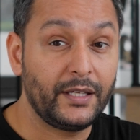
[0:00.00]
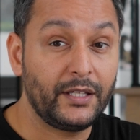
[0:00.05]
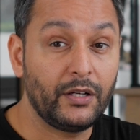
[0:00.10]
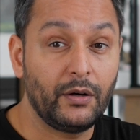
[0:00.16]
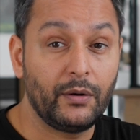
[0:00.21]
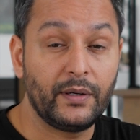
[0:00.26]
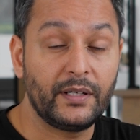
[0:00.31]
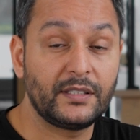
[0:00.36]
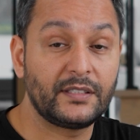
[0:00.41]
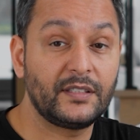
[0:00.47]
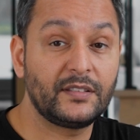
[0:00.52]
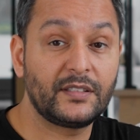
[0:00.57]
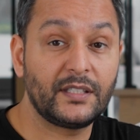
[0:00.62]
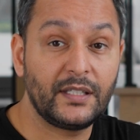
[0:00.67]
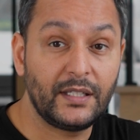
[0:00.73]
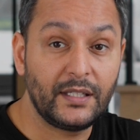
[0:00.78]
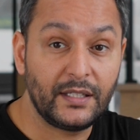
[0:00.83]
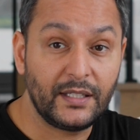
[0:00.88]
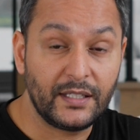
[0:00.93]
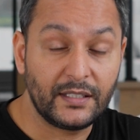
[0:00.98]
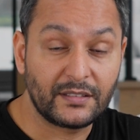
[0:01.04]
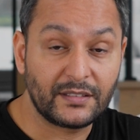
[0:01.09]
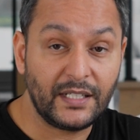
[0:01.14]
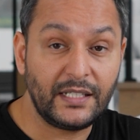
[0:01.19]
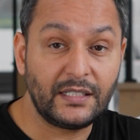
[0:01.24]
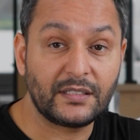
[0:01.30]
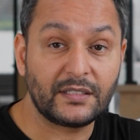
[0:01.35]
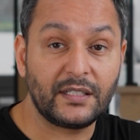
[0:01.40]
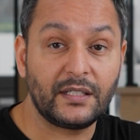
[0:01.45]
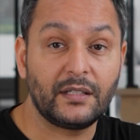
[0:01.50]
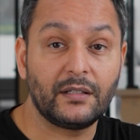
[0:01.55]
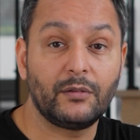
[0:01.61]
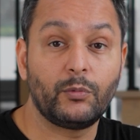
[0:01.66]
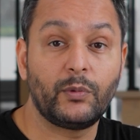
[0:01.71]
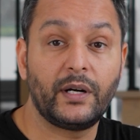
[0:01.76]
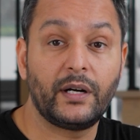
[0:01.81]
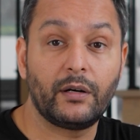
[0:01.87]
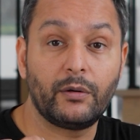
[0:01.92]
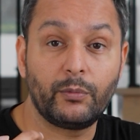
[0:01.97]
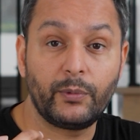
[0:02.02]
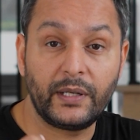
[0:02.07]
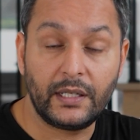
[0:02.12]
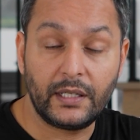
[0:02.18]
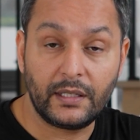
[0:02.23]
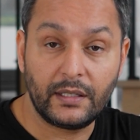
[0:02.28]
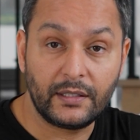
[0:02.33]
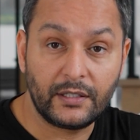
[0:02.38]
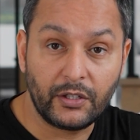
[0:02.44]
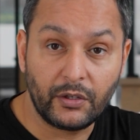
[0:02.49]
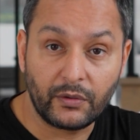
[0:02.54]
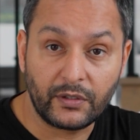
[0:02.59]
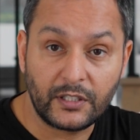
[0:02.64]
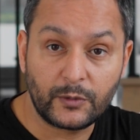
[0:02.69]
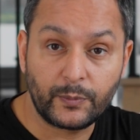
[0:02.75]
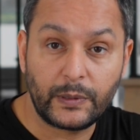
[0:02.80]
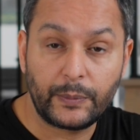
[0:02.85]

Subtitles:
you know, is this an estate sale where these